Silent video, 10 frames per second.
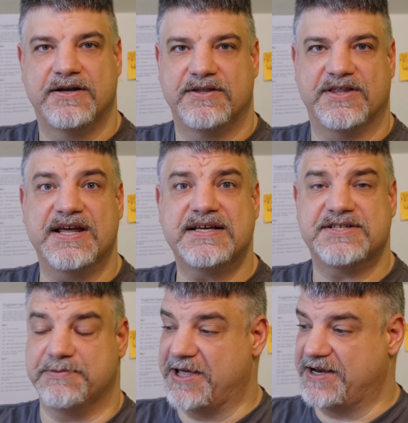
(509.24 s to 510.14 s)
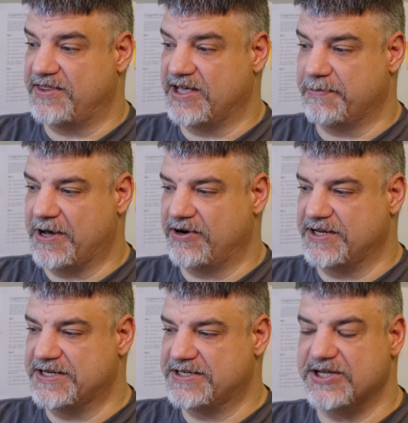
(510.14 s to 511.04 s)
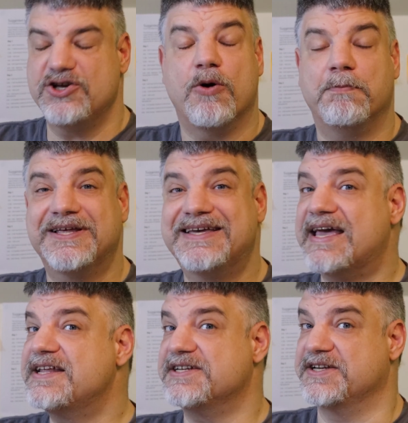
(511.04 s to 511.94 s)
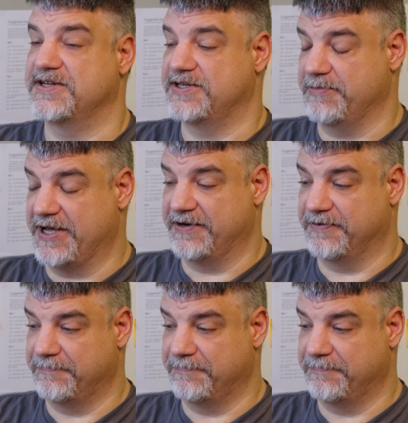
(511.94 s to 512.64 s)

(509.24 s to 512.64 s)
The next domain to think about is the complicated domain.